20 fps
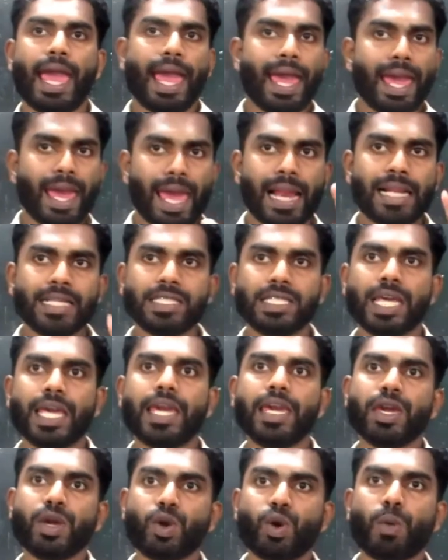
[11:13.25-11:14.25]
A
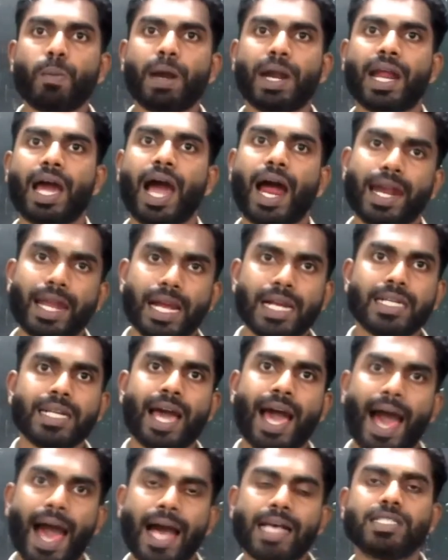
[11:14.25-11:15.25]
healthy human adult
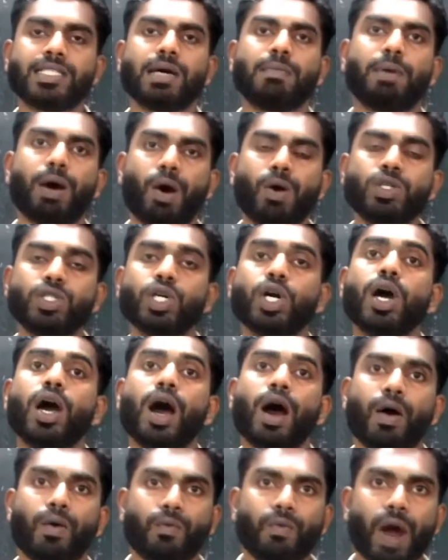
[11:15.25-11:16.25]
has
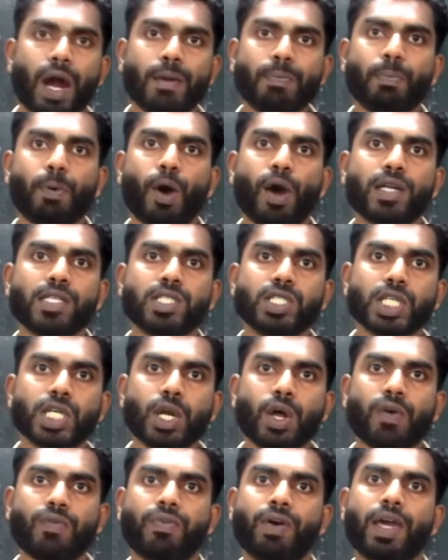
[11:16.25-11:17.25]
about
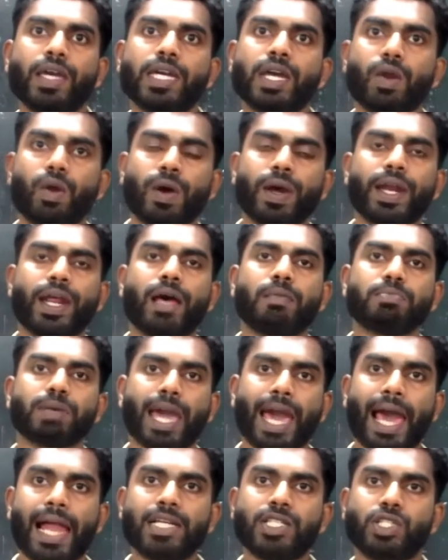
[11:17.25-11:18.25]
1.05 kilogram
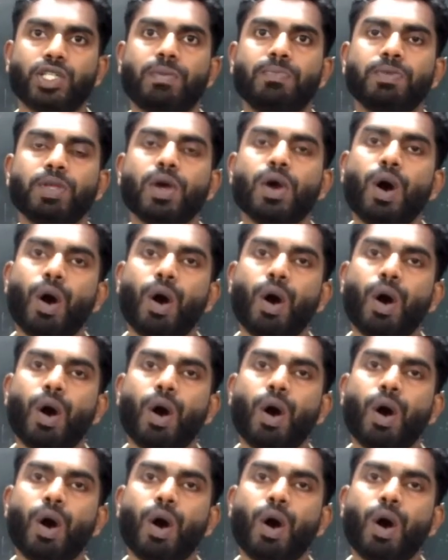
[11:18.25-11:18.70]
calcium,